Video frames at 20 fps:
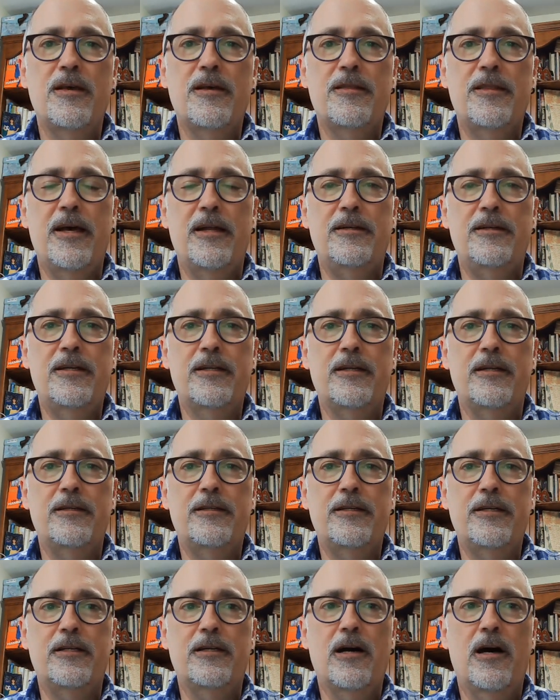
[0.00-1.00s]
that did
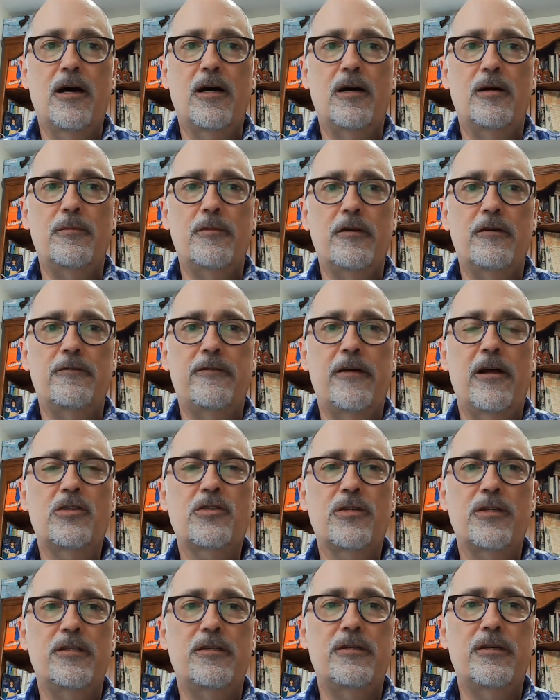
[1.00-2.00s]
indeed come,
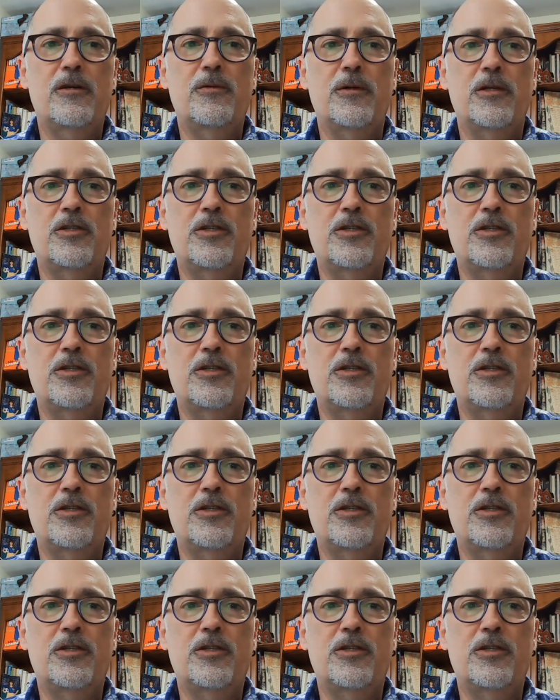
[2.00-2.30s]
eventually did what